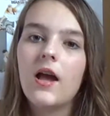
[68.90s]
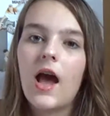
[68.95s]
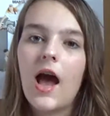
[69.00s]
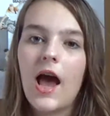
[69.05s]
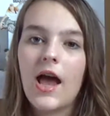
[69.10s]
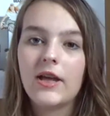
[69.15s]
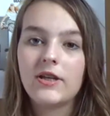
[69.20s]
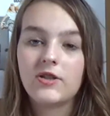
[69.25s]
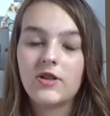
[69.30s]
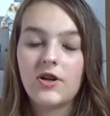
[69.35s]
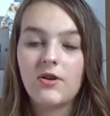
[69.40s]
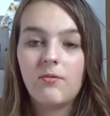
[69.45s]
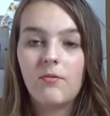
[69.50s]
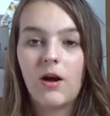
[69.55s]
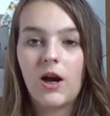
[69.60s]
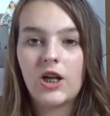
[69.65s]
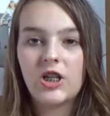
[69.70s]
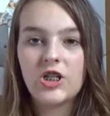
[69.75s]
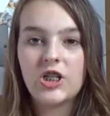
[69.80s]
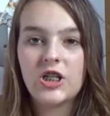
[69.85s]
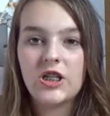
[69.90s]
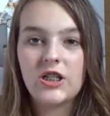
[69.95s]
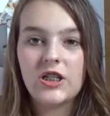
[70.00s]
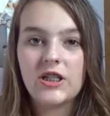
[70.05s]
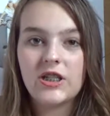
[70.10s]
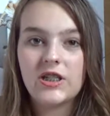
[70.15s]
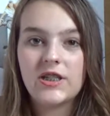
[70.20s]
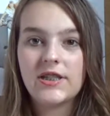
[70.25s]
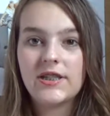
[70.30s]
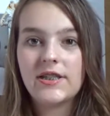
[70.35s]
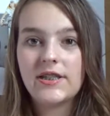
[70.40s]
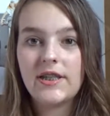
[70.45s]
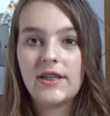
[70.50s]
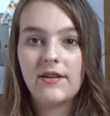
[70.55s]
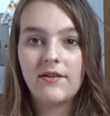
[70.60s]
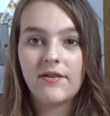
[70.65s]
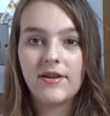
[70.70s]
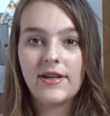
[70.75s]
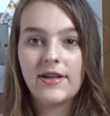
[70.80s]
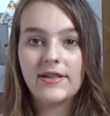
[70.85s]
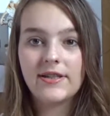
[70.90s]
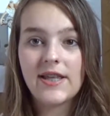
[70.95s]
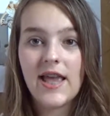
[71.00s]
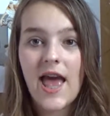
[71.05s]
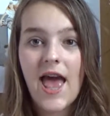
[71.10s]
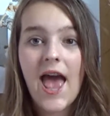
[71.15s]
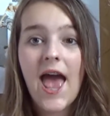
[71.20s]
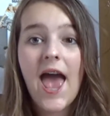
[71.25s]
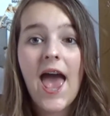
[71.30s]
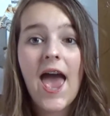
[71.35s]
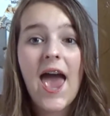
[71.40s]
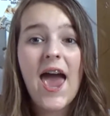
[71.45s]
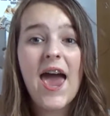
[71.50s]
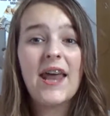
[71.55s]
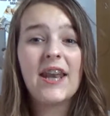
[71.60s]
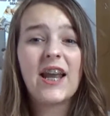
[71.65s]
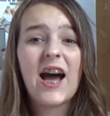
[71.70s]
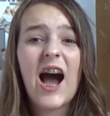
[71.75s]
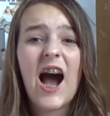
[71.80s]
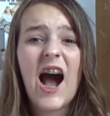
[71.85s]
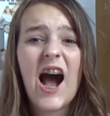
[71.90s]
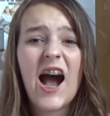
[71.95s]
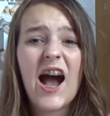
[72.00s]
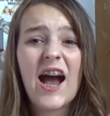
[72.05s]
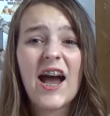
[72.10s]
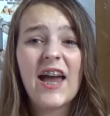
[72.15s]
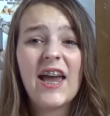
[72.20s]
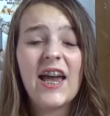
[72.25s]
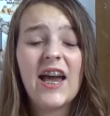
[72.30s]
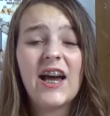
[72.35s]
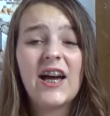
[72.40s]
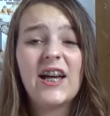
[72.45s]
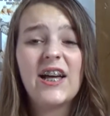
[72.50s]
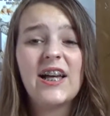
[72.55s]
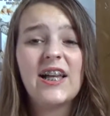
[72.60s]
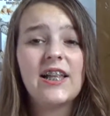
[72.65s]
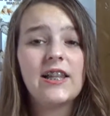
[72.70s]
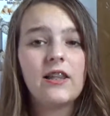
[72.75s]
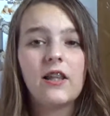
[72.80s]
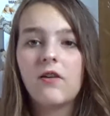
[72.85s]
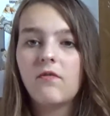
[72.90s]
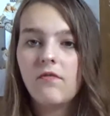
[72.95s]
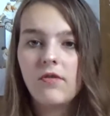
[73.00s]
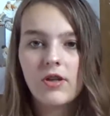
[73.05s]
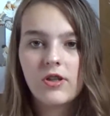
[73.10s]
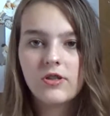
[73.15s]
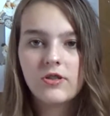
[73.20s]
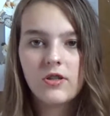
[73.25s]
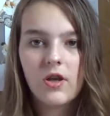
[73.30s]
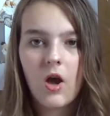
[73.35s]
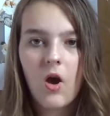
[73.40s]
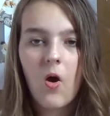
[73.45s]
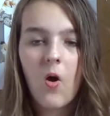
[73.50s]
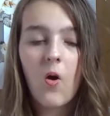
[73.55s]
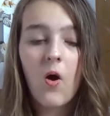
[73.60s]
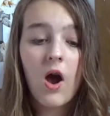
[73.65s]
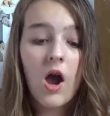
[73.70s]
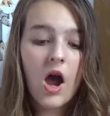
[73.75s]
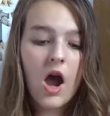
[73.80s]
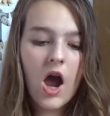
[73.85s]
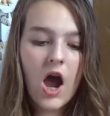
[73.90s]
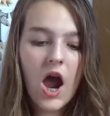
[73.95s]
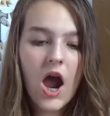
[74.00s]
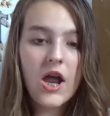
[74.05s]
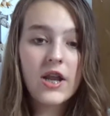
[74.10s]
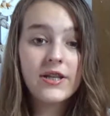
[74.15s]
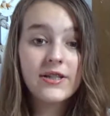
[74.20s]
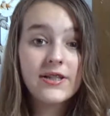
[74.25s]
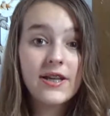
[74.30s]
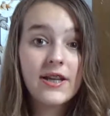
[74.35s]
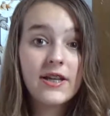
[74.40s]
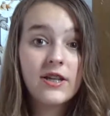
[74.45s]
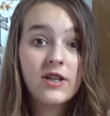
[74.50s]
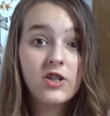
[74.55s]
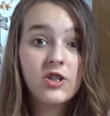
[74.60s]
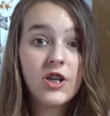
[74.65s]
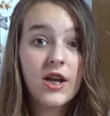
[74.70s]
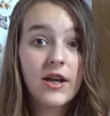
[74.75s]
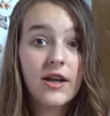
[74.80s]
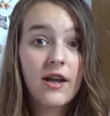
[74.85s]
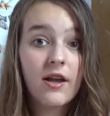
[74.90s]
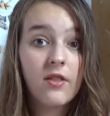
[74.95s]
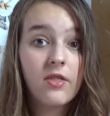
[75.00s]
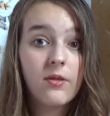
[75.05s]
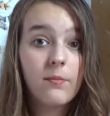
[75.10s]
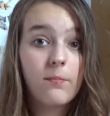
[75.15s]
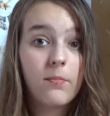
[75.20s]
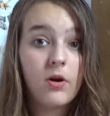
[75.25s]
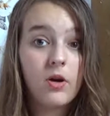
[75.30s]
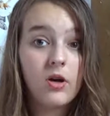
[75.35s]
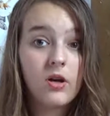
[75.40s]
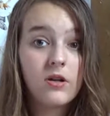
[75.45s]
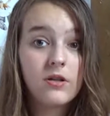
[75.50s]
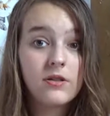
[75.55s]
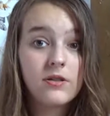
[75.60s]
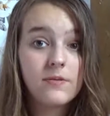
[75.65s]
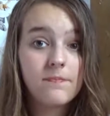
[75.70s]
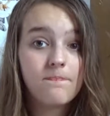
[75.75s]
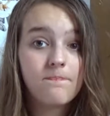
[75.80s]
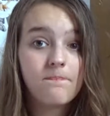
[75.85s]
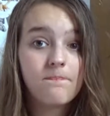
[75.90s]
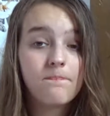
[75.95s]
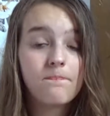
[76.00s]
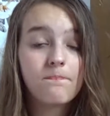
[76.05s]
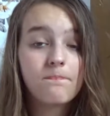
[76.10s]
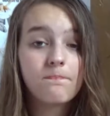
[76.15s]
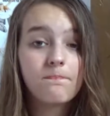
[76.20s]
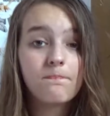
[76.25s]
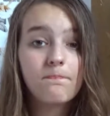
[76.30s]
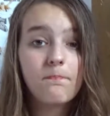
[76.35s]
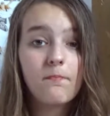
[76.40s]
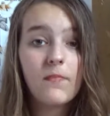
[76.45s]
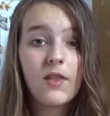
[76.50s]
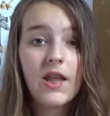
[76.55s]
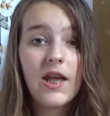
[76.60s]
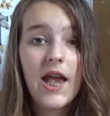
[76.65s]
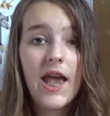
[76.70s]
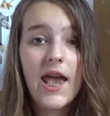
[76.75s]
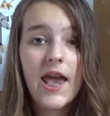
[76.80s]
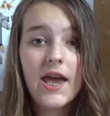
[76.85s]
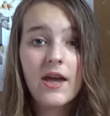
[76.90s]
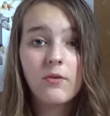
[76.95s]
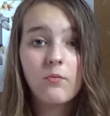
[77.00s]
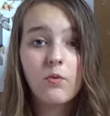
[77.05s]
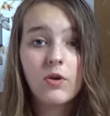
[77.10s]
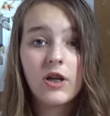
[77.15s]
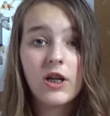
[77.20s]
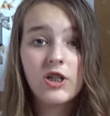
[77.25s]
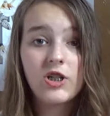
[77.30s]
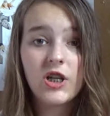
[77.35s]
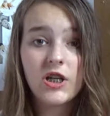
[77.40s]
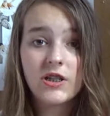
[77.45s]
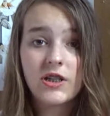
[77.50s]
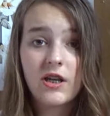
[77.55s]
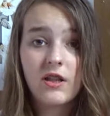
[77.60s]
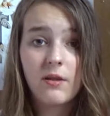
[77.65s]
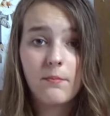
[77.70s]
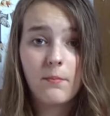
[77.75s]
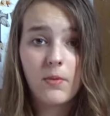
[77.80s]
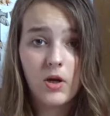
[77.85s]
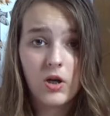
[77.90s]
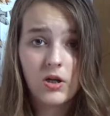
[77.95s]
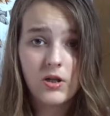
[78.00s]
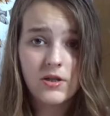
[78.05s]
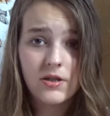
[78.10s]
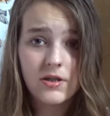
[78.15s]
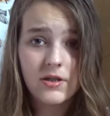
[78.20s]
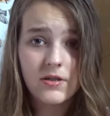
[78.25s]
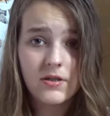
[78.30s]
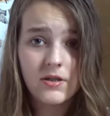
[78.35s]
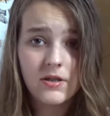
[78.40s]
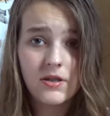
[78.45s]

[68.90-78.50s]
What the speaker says: I started watching this series and I love it. So I decided to check out the books. And when I checked out the books,